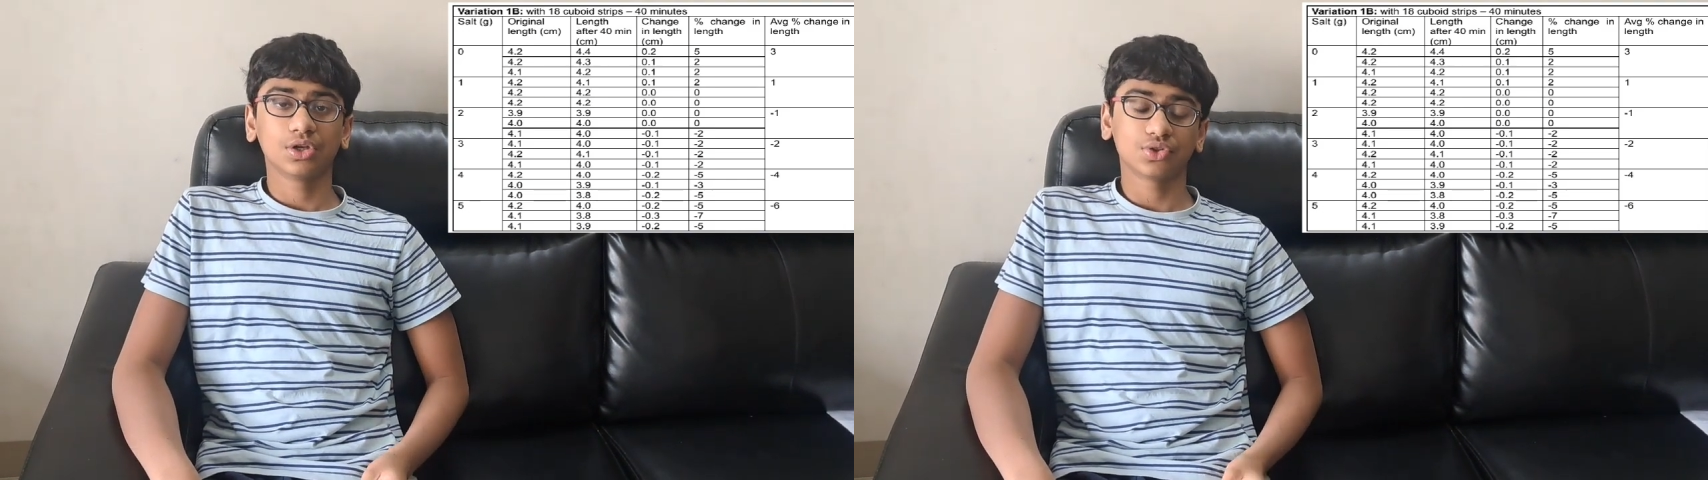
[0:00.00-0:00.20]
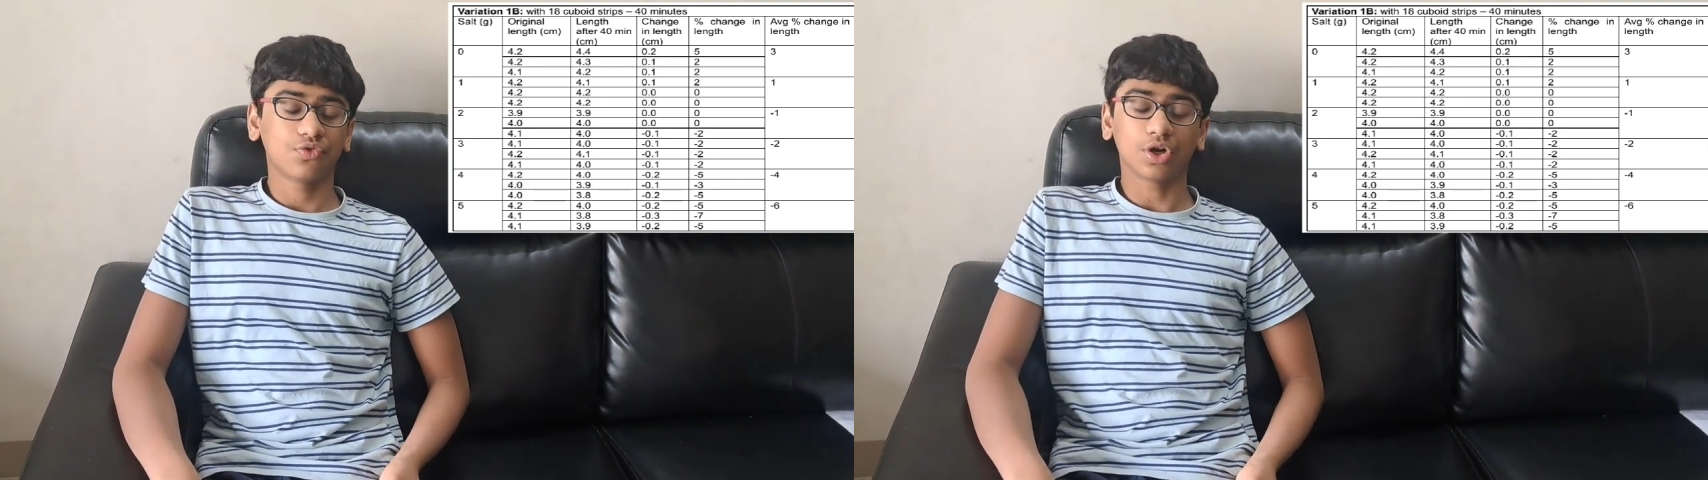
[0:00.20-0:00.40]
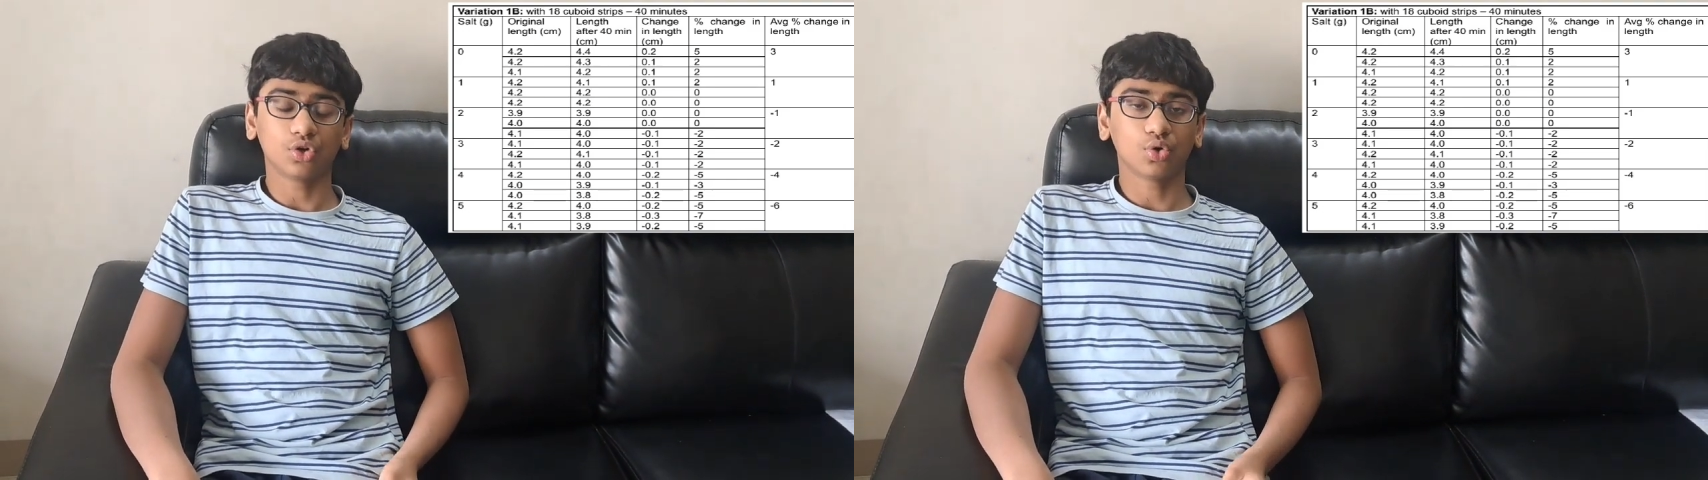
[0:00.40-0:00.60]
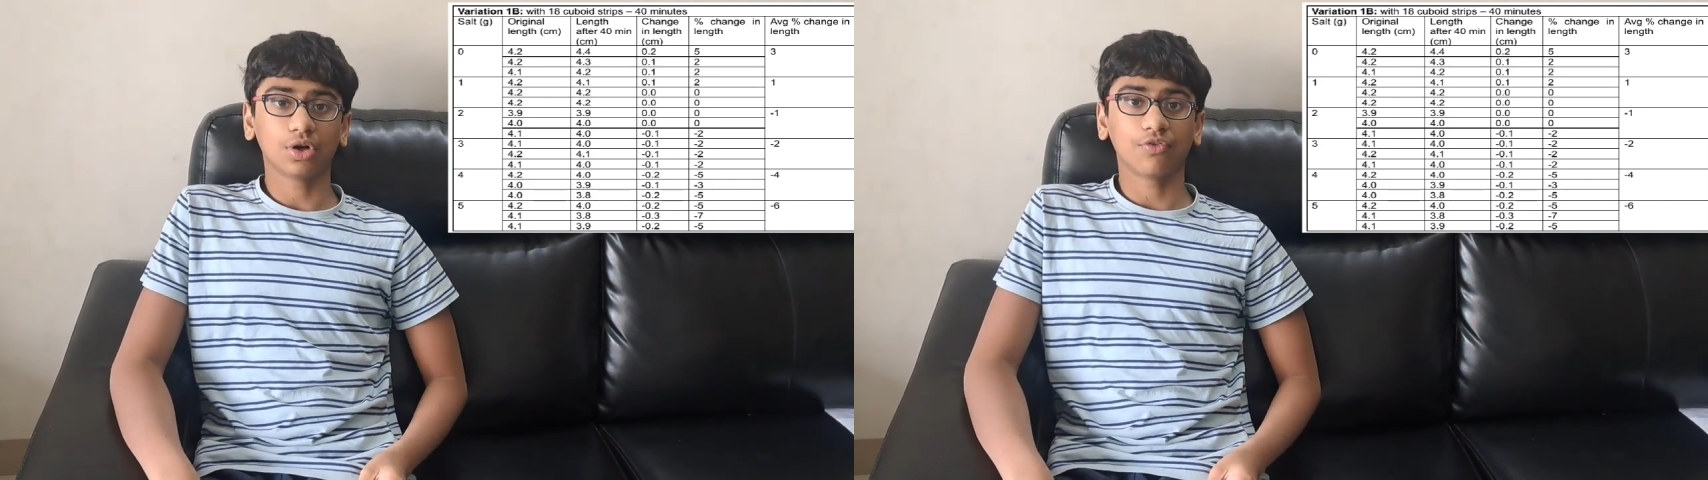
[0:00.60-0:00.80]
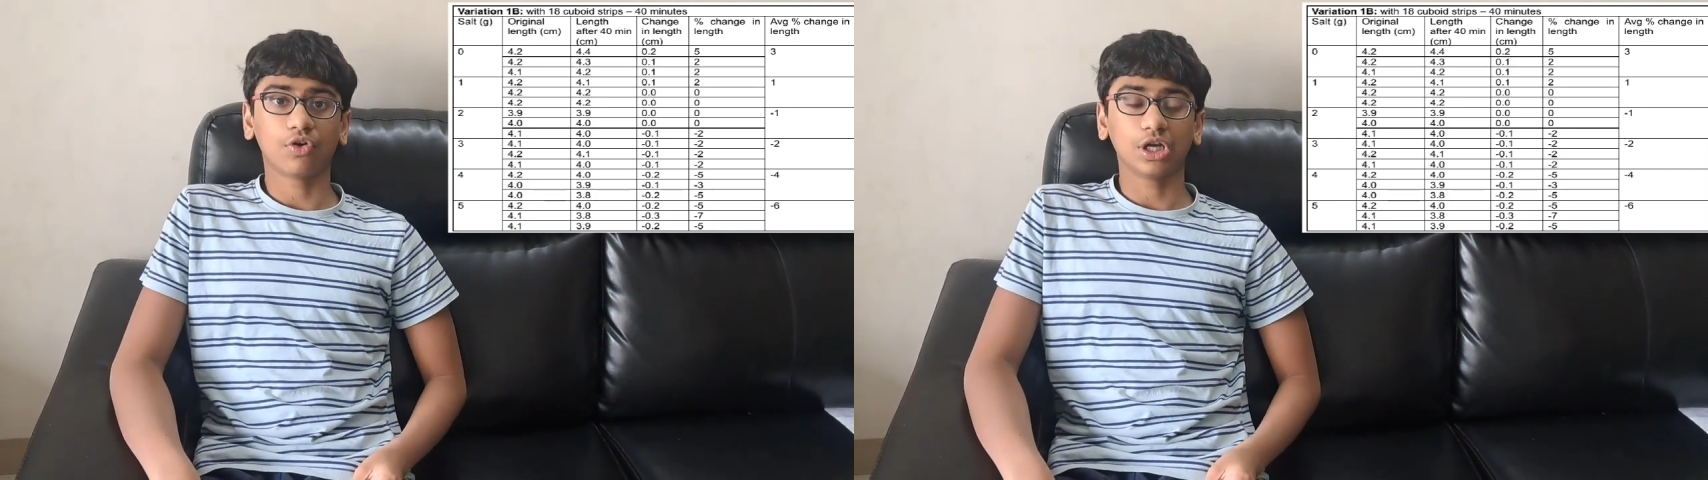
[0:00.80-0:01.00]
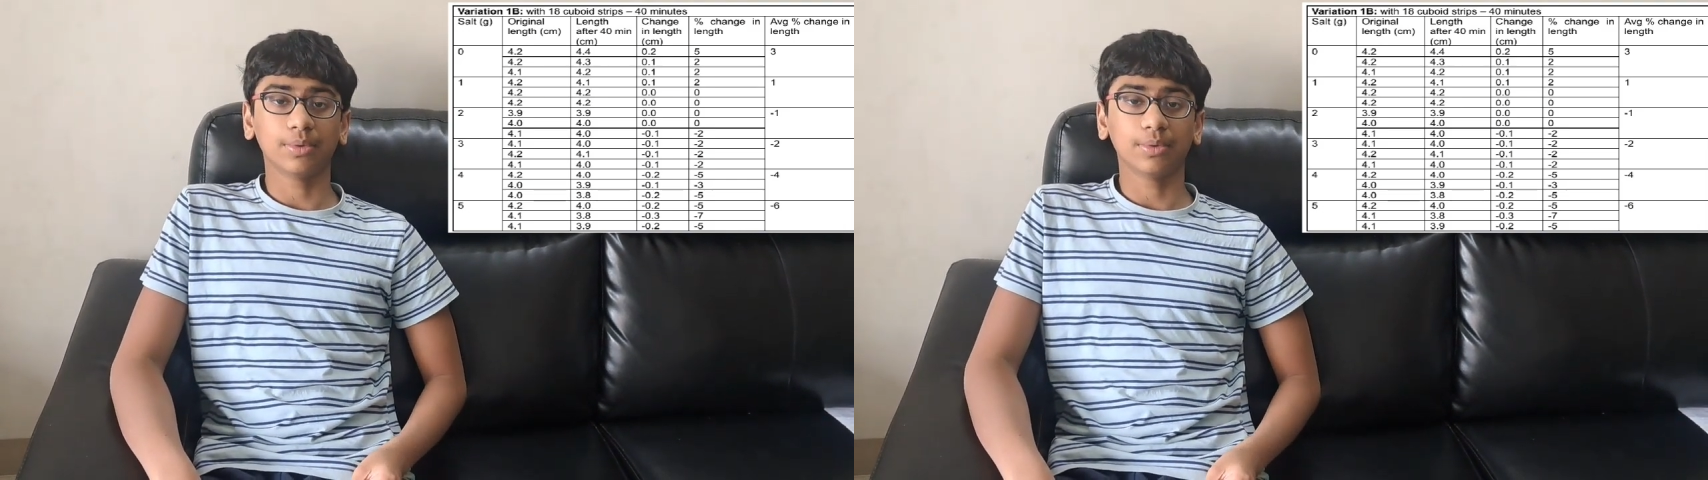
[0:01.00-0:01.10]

for a total of 40